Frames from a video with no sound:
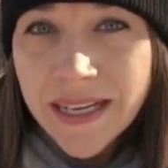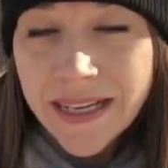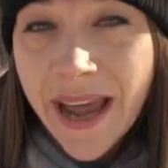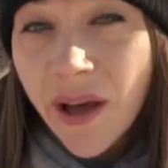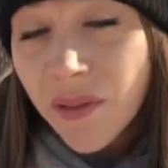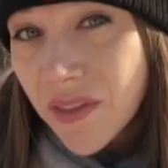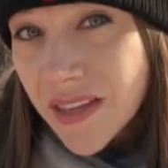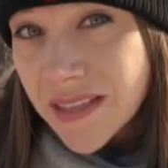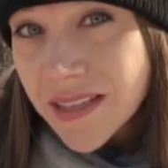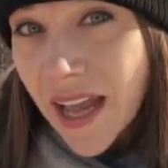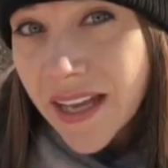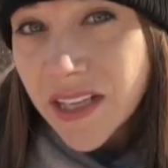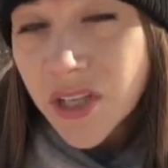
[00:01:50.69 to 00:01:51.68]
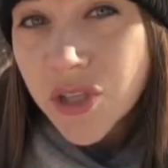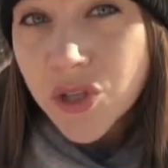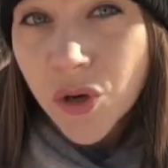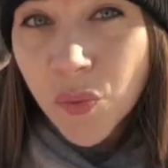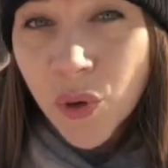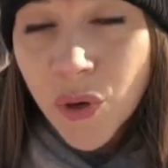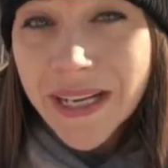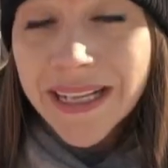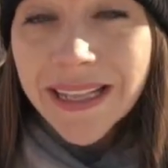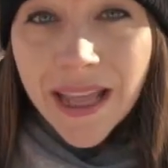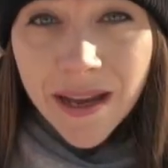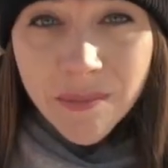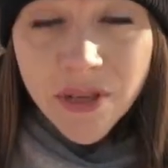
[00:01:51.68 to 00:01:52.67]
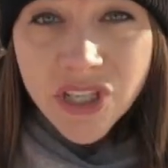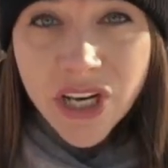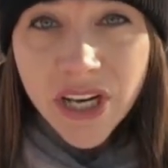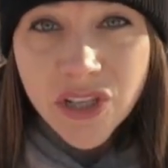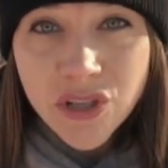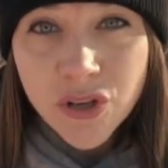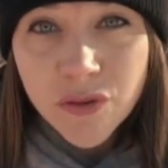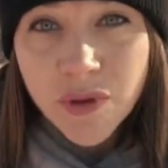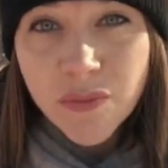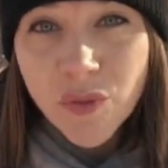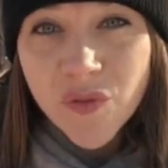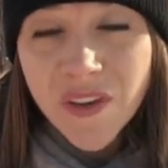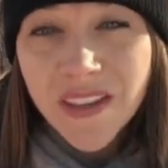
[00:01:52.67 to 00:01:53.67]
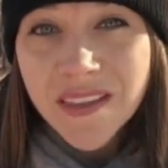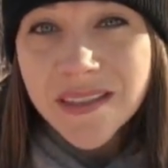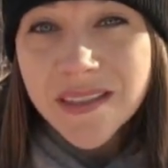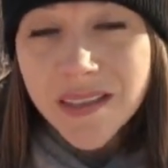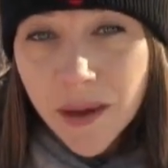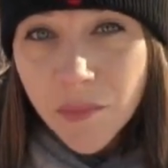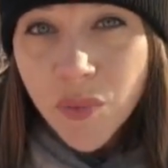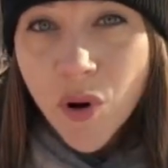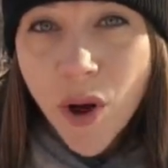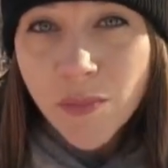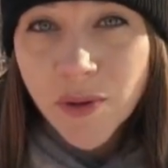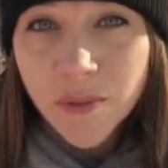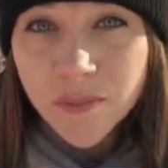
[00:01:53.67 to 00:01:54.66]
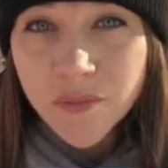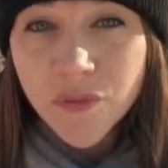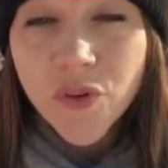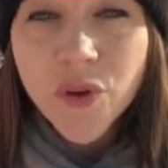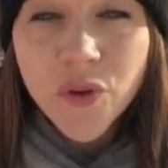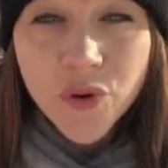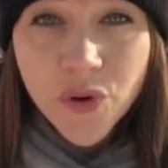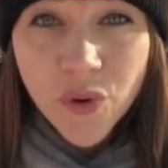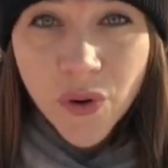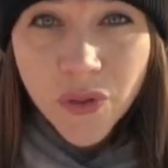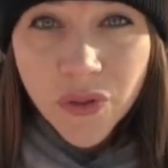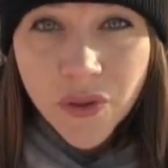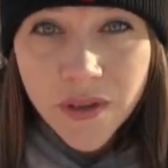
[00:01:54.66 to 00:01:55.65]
Now, these scientists are worried climate change could be moving the same problem further north.